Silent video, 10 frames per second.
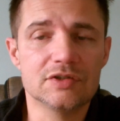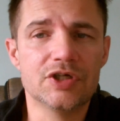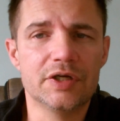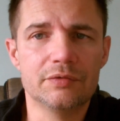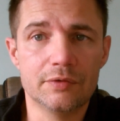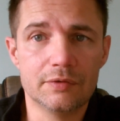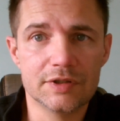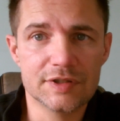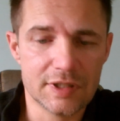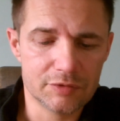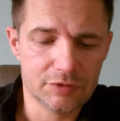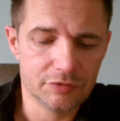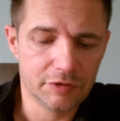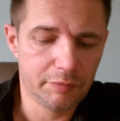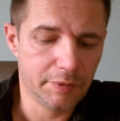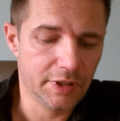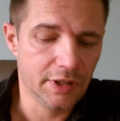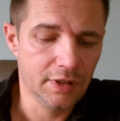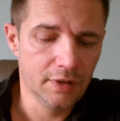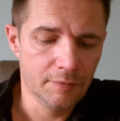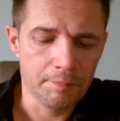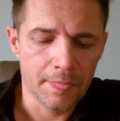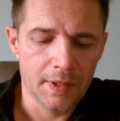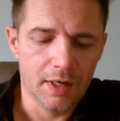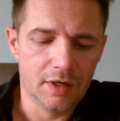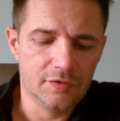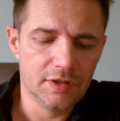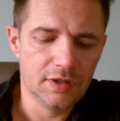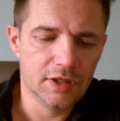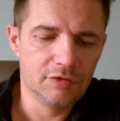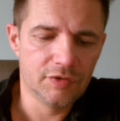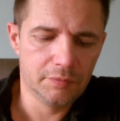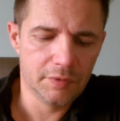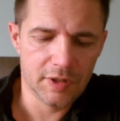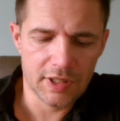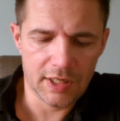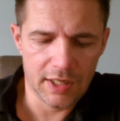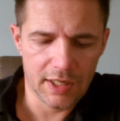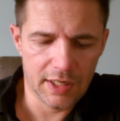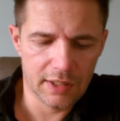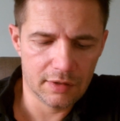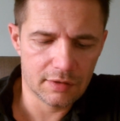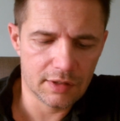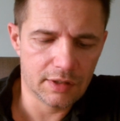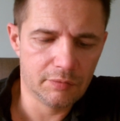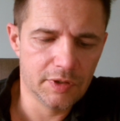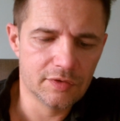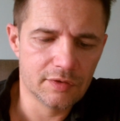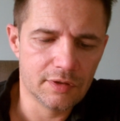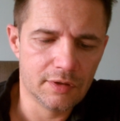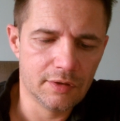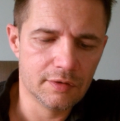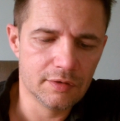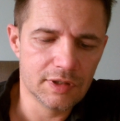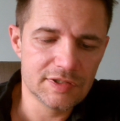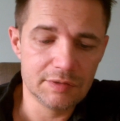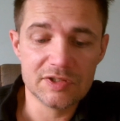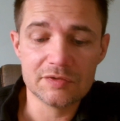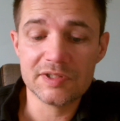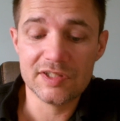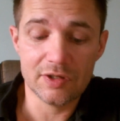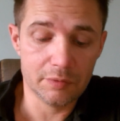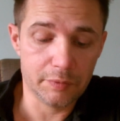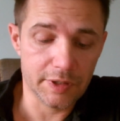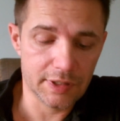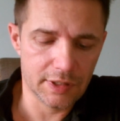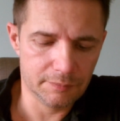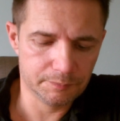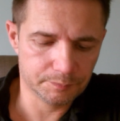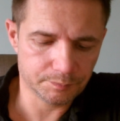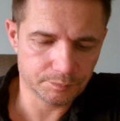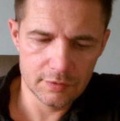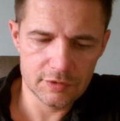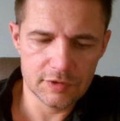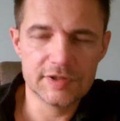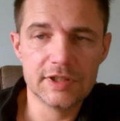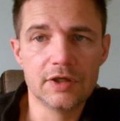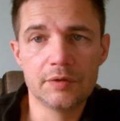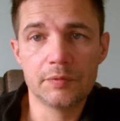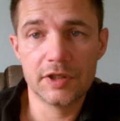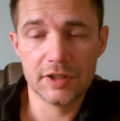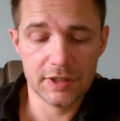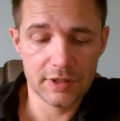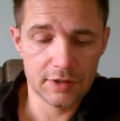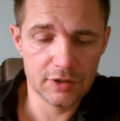a general conception for everybody. And I think if you work out that we do, let's say we do a DIY kit. So a DIY kit